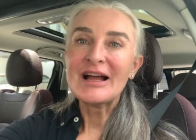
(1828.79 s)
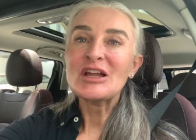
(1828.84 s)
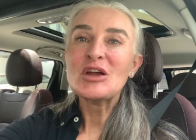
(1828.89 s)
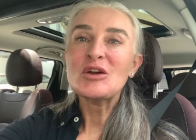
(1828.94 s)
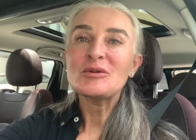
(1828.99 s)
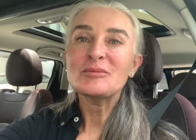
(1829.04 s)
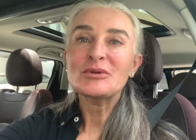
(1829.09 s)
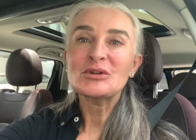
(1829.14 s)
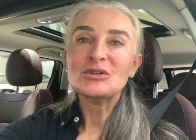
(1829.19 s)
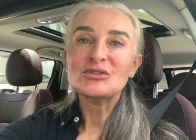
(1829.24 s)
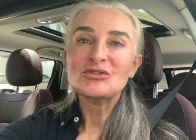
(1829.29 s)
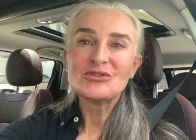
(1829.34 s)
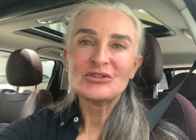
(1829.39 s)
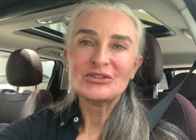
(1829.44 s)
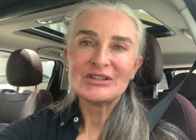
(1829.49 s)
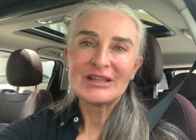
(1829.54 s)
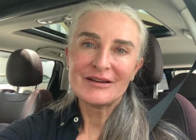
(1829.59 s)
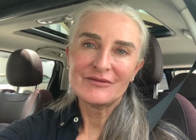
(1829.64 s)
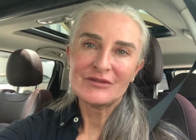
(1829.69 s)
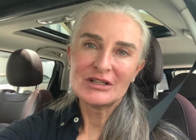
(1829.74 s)
I hope you
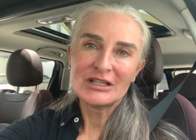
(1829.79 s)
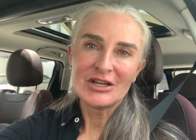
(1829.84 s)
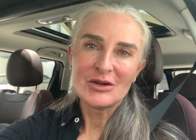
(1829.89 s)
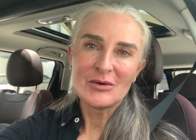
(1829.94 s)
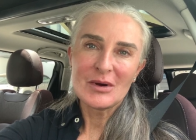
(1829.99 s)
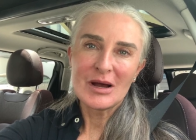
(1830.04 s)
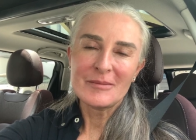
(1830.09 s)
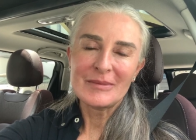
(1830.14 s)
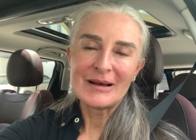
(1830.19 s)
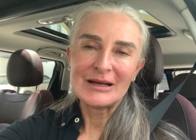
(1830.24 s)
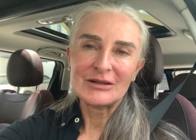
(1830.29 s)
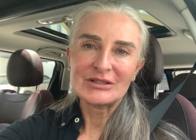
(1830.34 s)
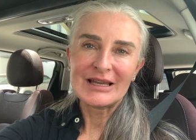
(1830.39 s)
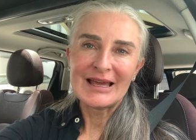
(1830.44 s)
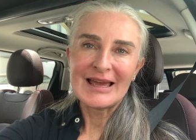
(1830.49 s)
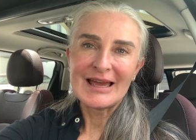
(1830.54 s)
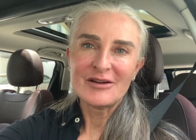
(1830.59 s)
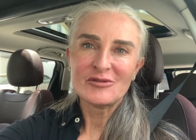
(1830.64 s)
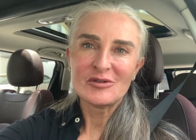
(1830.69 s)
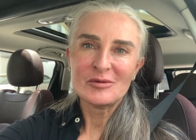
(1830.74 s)
enjoyed that video about
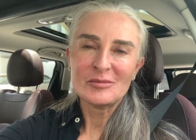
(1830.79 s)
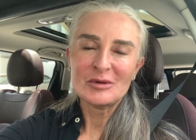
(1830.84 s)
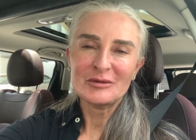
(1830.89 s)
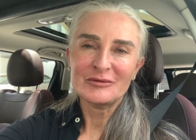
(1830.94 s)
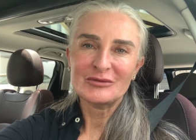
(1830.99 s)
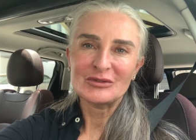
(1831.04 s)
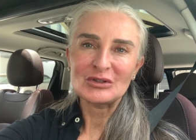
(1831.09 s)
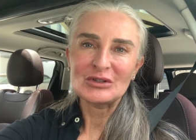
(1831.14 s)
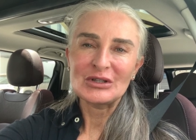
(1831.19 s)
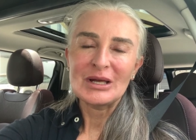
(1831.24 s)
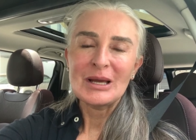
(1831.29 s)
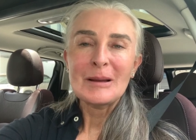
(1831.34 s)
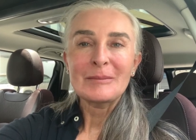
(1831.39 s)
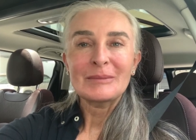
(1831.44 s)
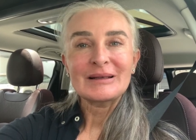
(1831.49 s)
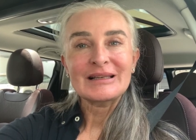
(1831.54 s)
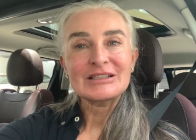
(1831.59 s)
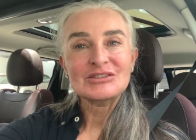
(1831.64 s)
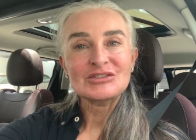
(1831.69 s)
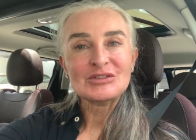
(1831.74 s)
hair removal.
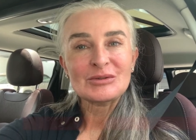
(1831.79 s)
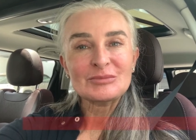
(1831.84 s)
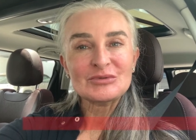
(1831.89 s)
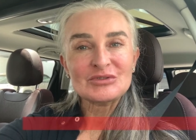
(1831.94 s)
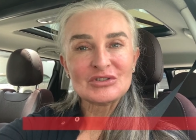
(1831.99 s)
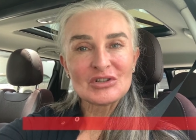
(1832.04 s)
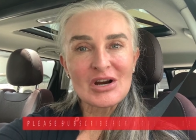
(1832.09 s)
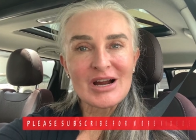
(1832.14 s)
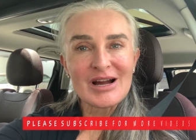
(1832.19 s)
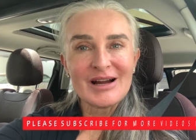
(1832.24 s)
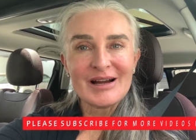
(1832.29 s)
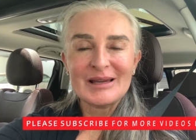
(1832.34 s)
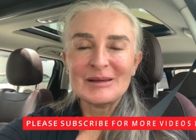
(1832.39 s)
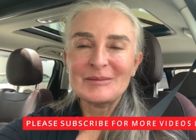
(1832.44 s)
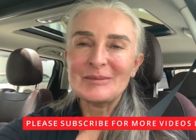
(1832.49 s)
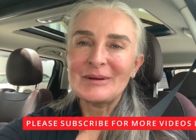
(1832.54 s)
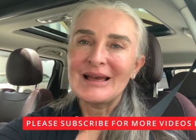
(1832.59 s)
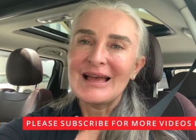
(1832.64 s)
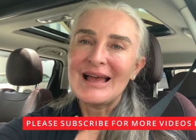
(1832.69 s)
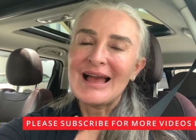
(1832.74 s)
Please
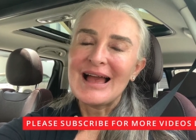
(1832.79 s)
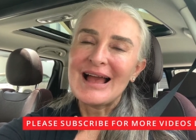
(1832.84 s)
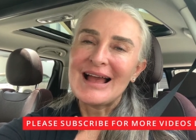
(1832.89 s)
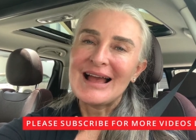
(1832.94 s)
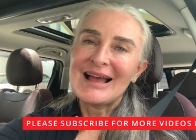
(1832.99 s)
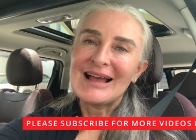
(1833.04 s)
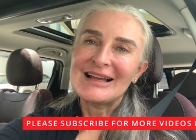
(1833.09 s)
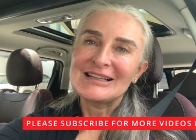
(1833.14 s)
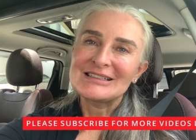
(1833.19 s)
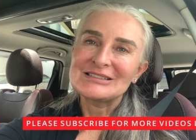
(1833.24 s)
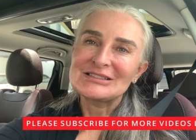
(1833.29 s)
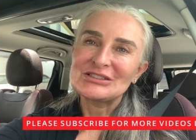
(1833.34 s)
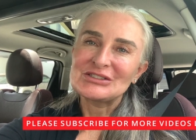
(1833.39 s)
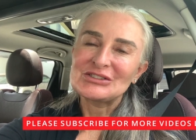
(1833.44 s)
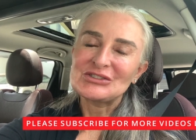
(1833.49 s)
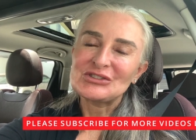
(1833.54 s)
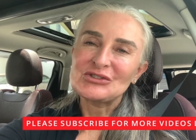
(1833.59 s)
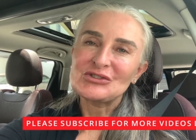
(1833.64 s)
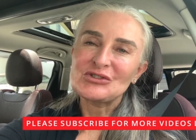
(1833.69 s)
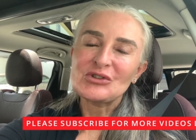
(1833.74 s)
subscribe
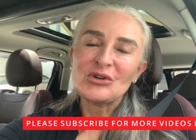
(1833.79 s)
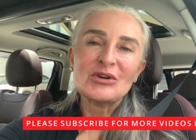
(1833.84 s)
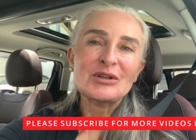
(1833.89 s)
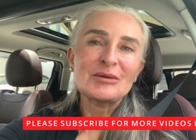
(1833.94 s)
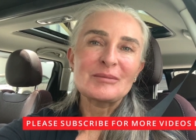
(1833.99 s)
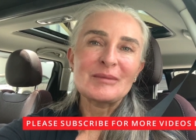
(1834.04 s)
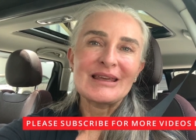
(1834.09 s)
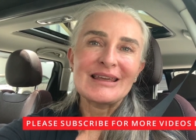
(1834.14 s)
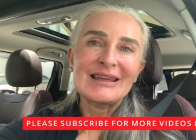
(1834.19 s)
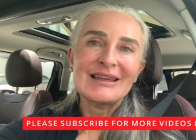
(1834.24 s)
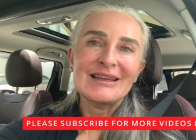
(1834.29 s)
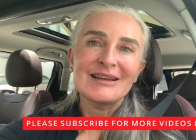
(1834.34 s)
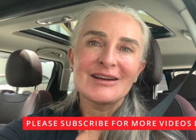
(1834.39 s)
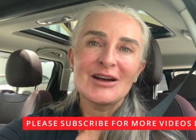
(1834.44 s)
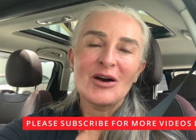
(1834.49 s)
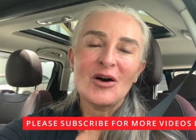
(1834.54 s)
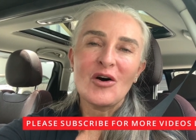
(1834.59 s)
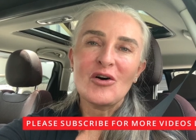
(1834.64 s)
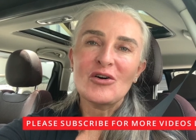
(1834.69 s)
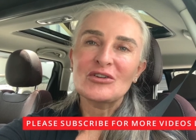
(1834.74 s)
and join me
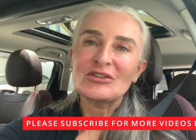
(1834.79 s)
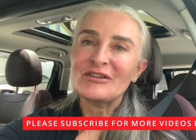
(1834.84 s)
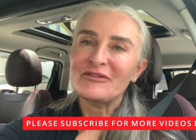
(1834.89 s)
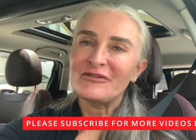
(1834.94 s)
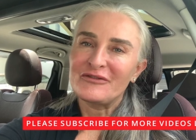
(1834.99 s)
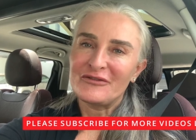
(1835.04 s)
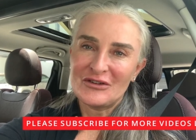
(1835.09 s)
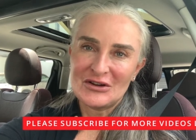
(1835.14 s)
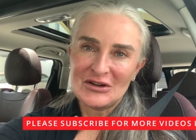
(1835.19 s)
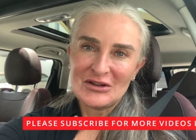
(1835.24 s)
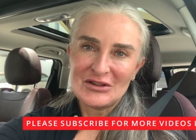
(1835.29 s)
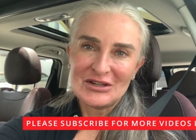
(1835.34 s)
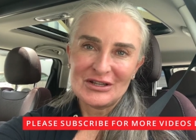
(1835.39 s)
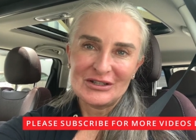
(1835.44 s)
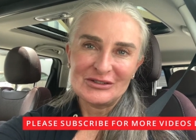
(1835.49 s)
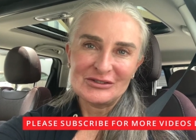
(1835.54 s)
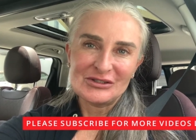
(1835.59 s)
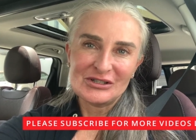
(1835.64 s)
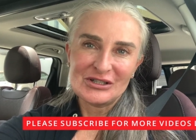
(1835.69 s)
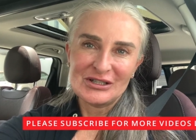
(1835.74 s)
on
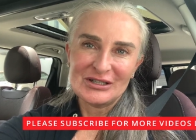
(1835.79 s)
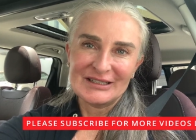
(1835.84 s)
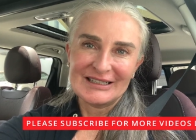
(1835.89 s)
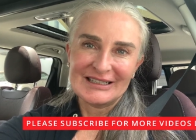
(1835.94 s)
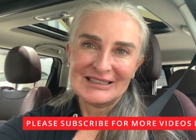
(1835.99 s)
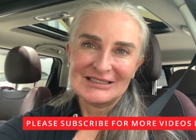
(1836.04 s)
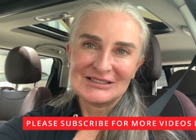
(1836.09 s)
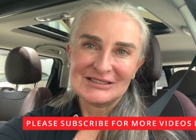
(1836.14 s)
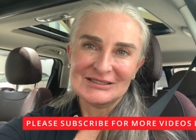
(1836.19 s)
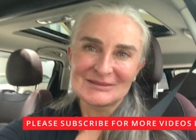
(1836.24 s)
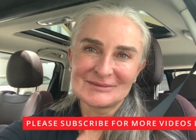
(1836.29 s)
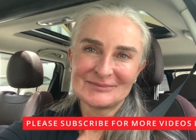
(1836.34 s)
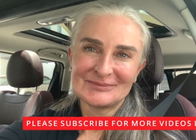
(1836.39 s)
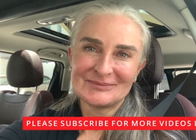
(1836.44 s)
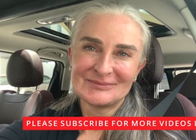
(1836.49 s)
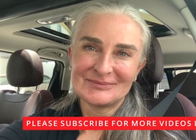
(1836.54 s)
further journeys.